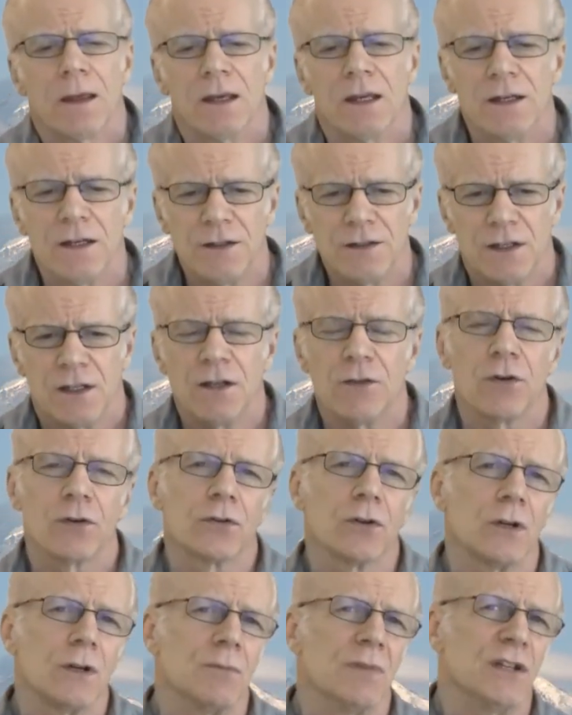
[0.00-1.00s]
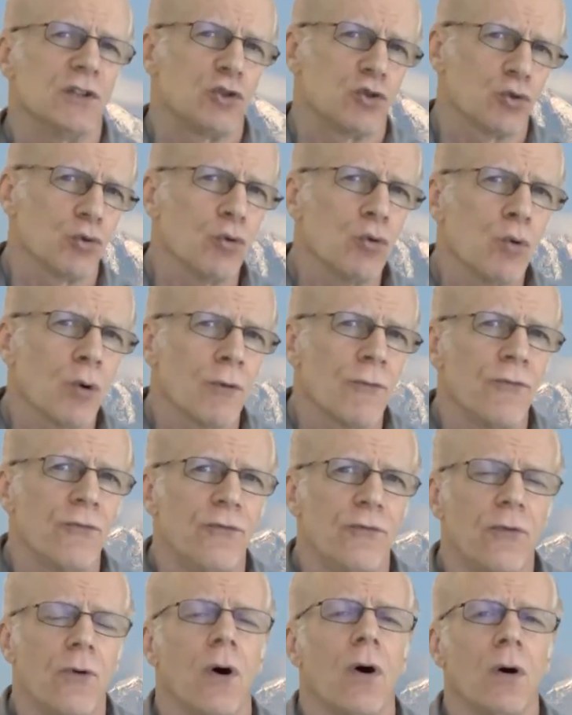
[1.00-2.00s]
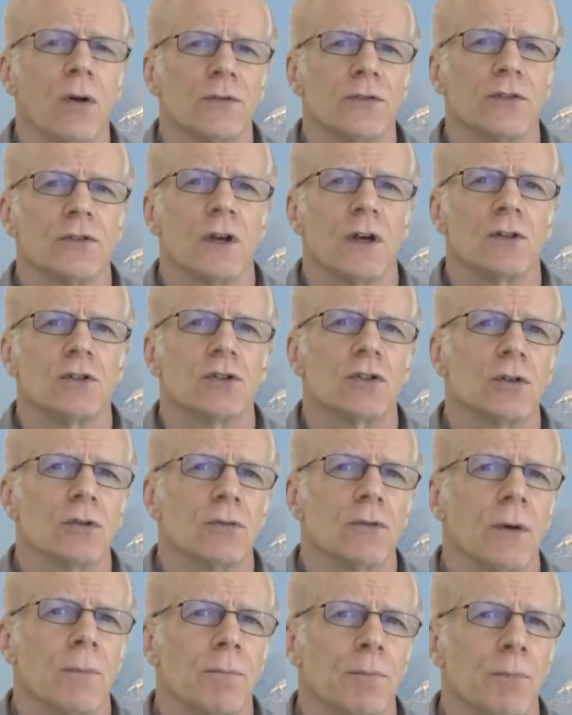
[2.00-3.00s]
It is either going to be true or false to the